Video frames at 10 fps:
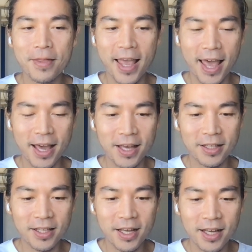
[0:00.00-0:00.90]

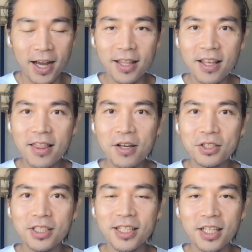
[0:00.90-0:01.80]
And I think there's
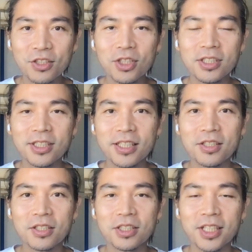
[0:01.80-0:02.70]
an interesting
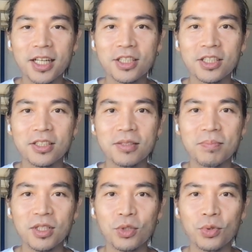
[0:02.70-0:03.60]
intersection
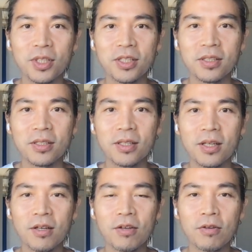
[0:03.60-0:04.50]
between
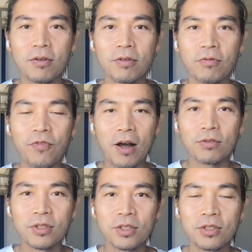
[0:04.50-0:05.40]

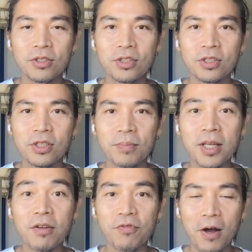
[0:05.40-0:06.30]
founders, being a
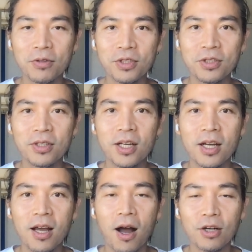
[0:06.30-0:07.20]
founder,
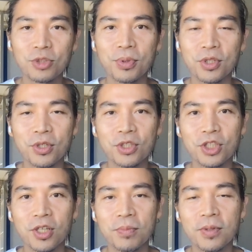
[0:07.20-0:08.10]

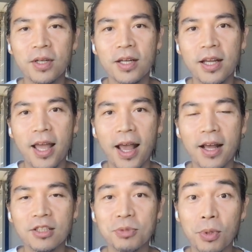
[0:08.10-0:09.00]
entrepreneurship,
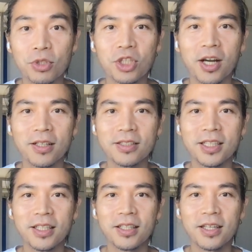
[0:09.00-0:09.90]
and spirituality.